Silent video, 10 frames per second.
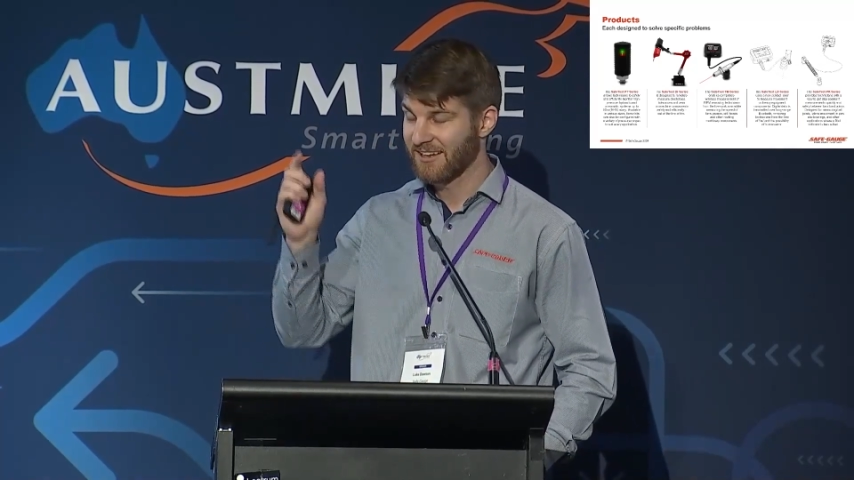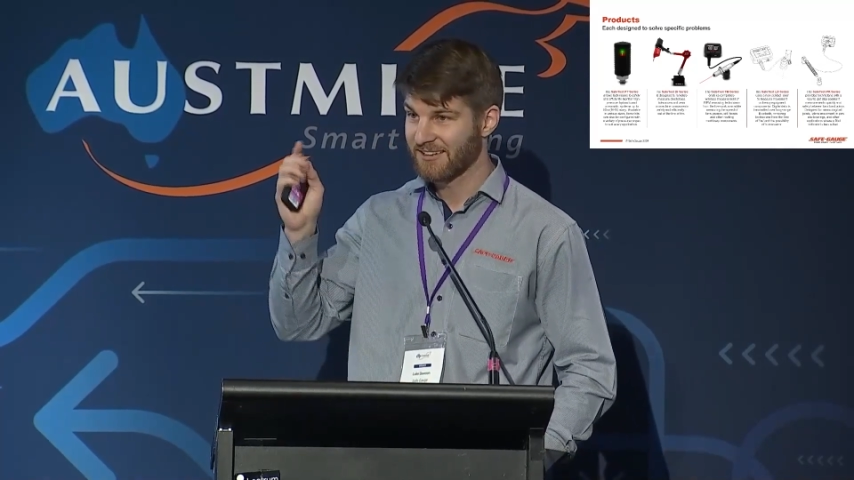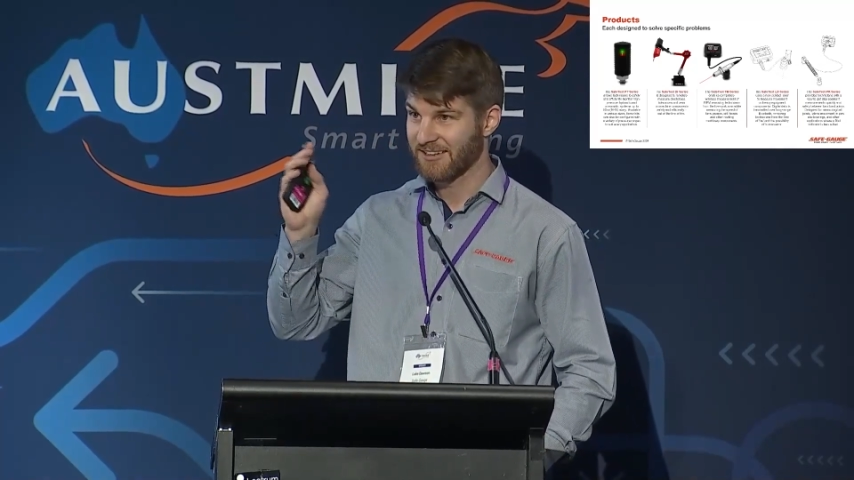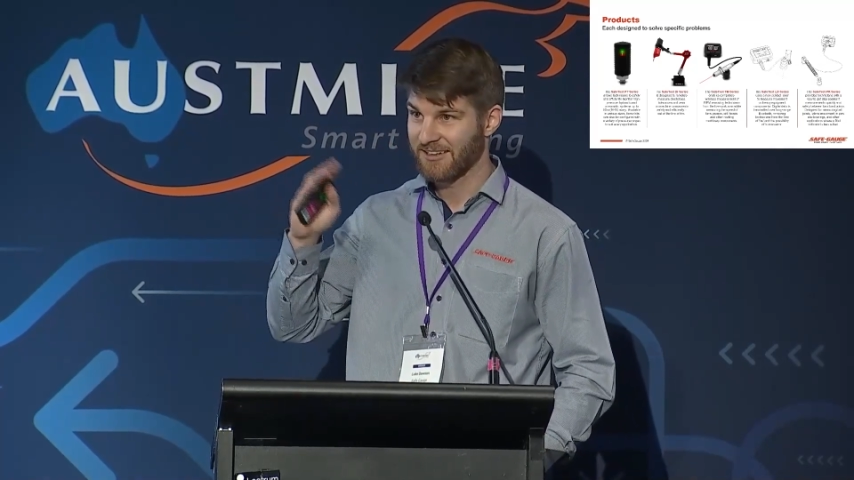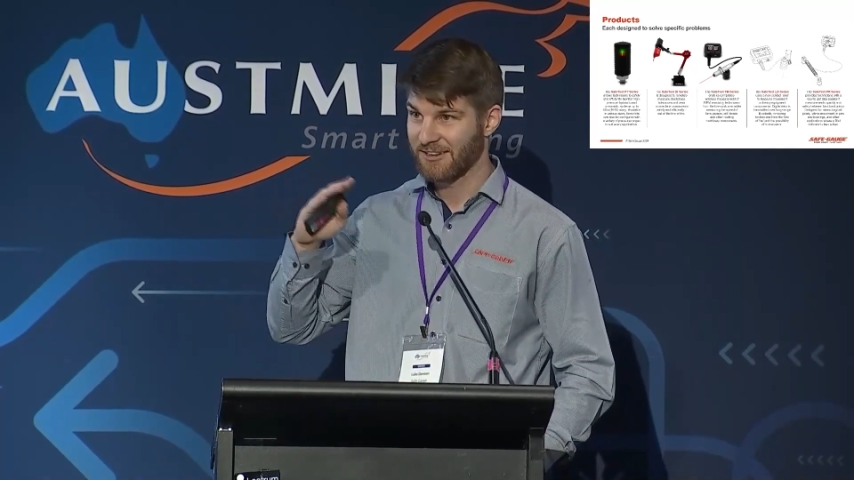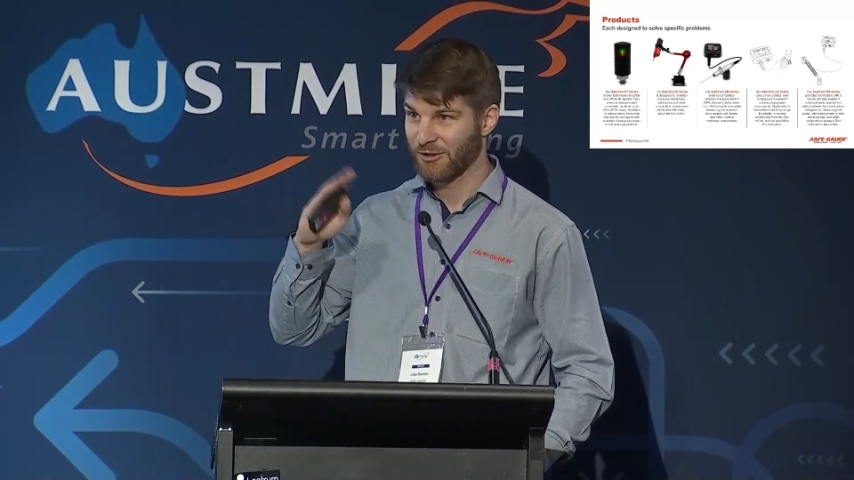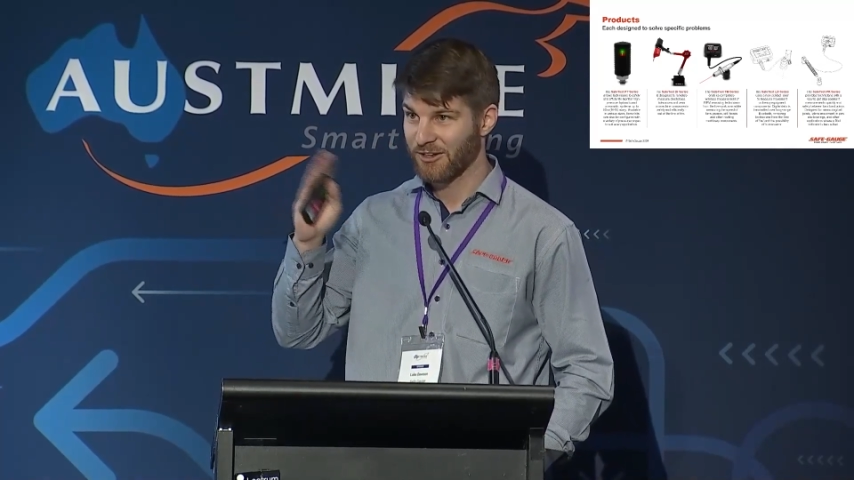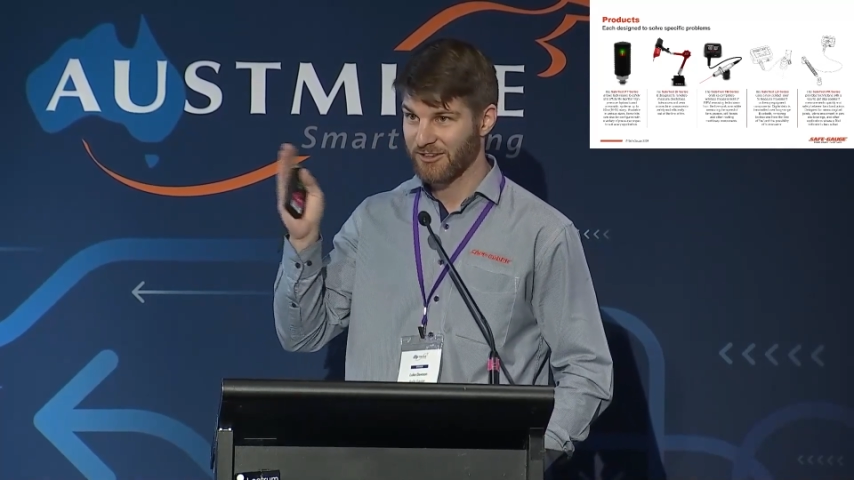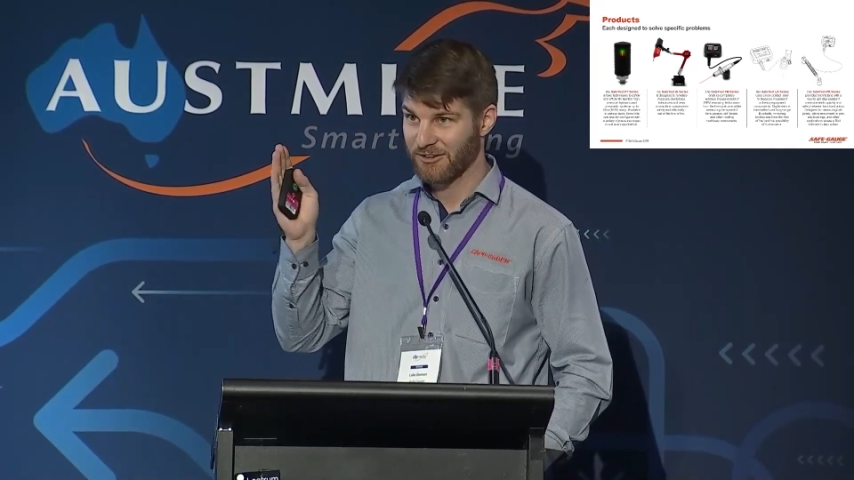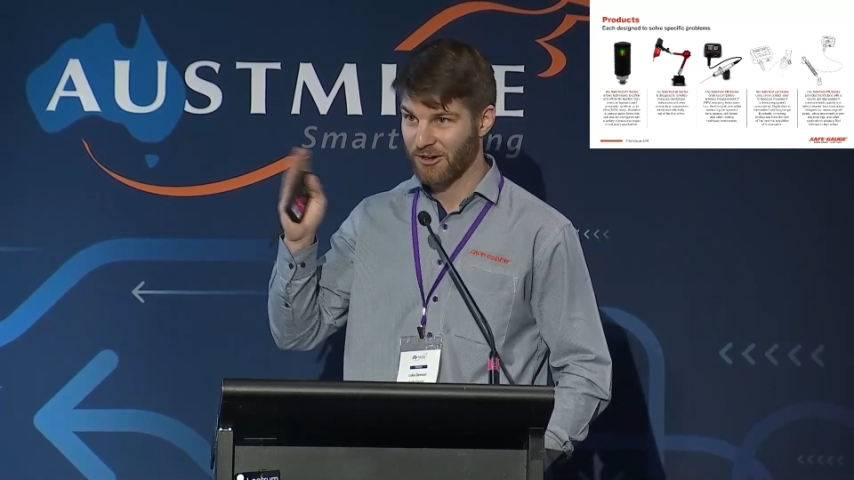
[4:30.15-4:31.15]
to look
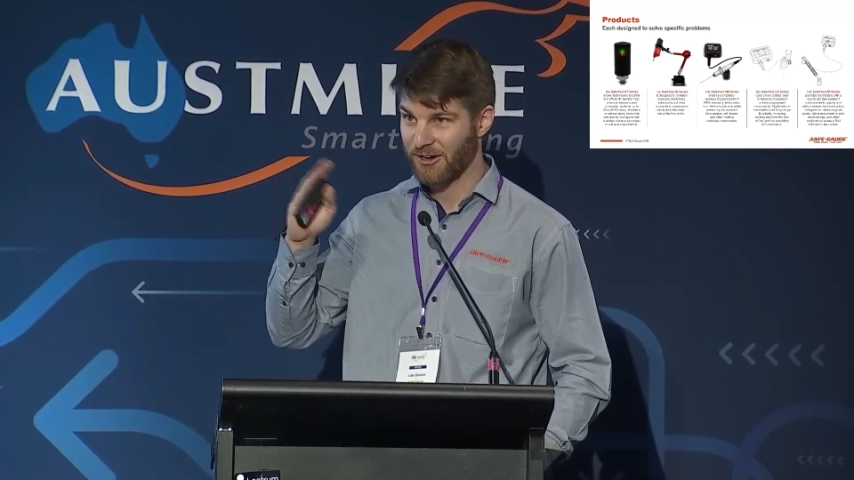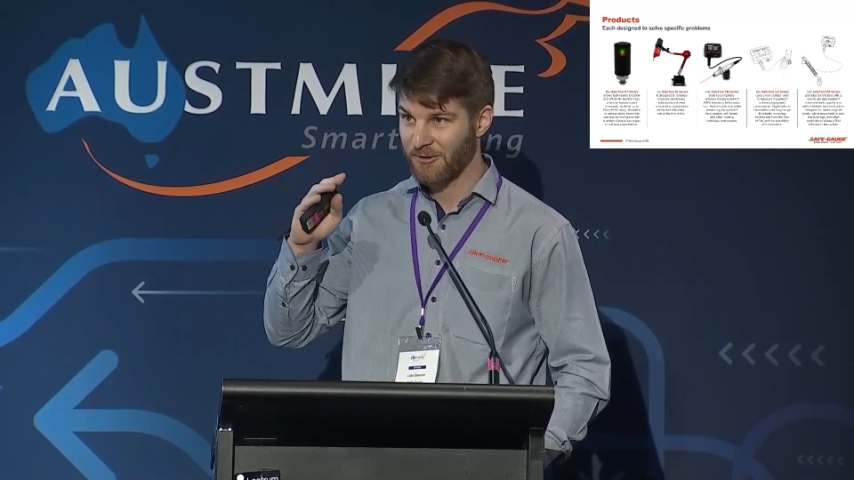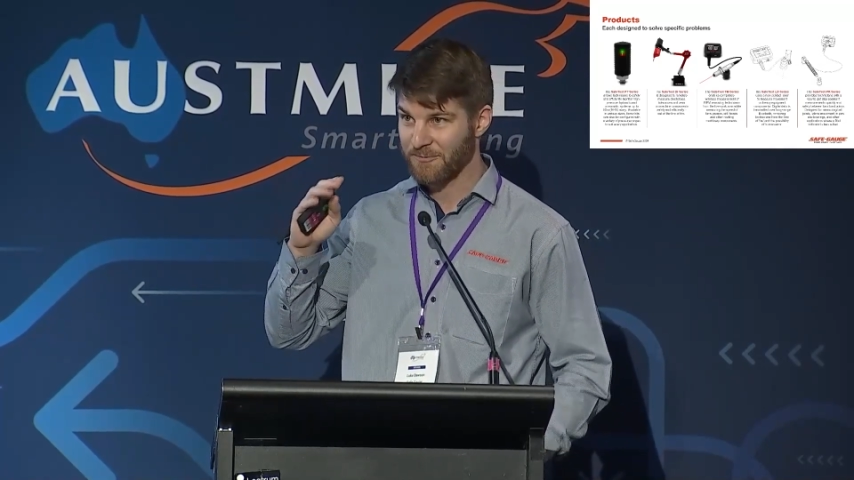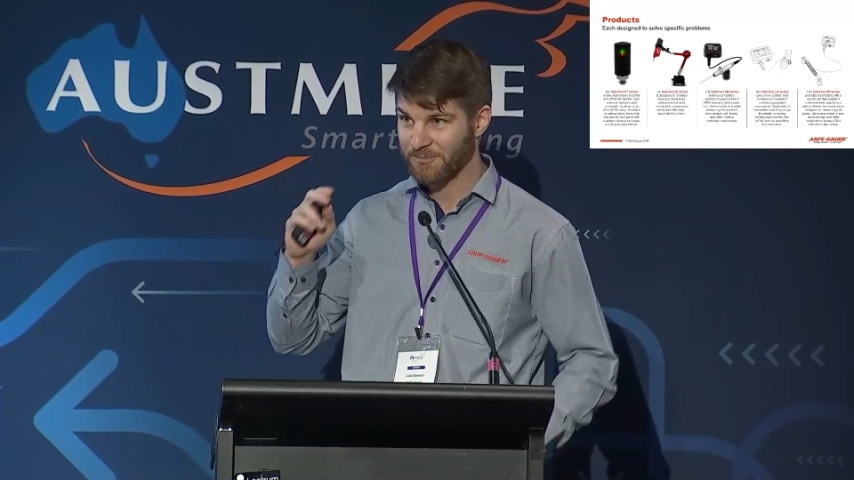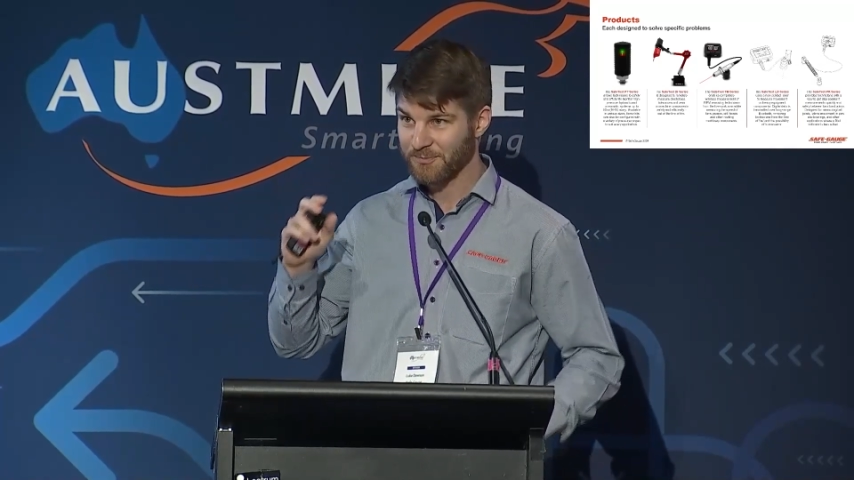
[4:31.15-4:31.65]
at the dial,